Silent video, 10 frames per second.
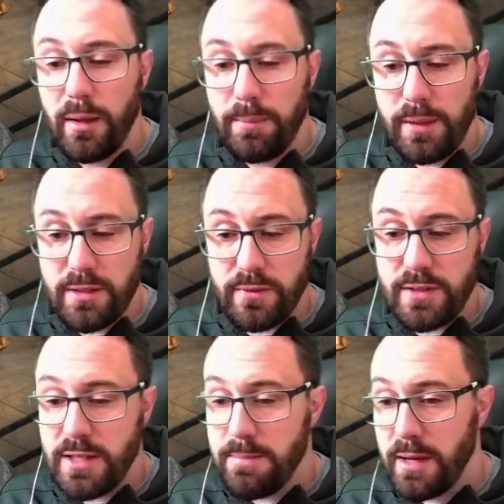because
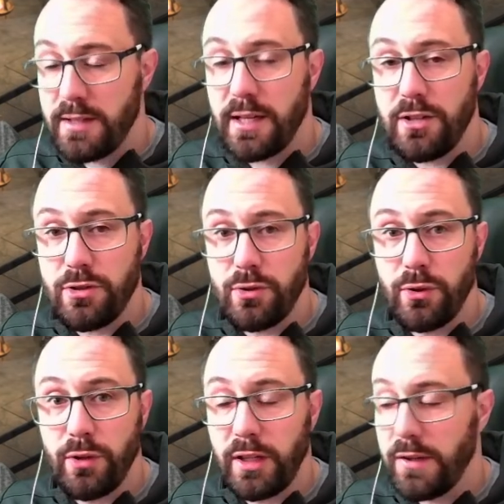obviously the meditation
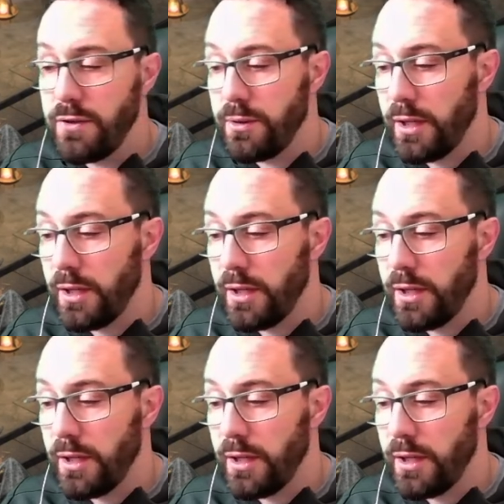aura gives you